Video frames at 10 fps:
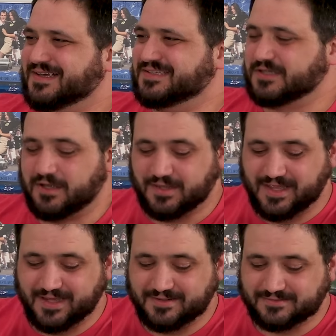He's all
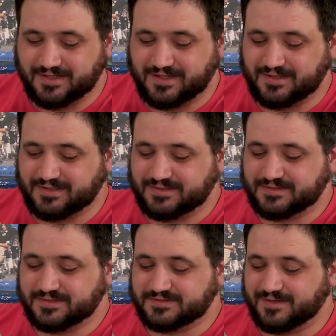like,
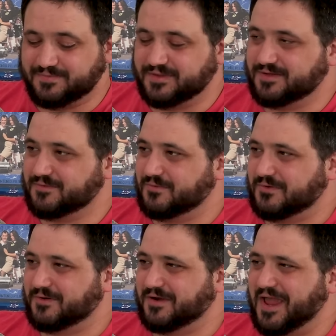something
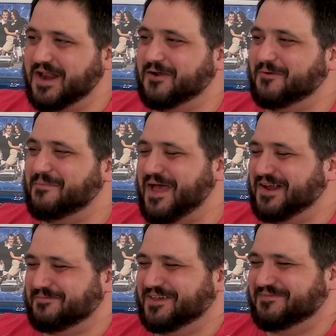war, and it
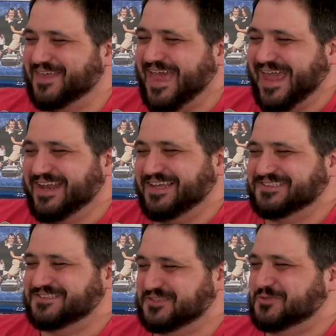reminded me of the
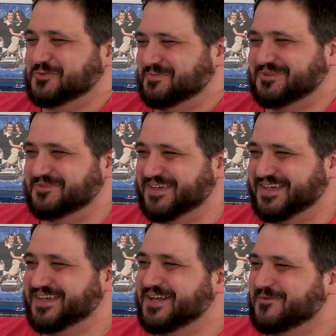'80s Dune
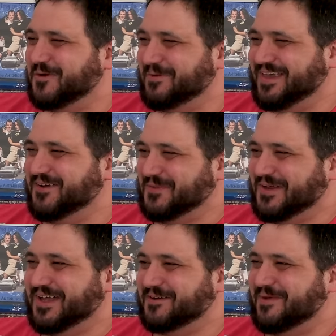movie where we hear
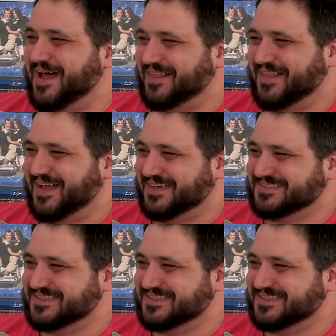their inner monologues.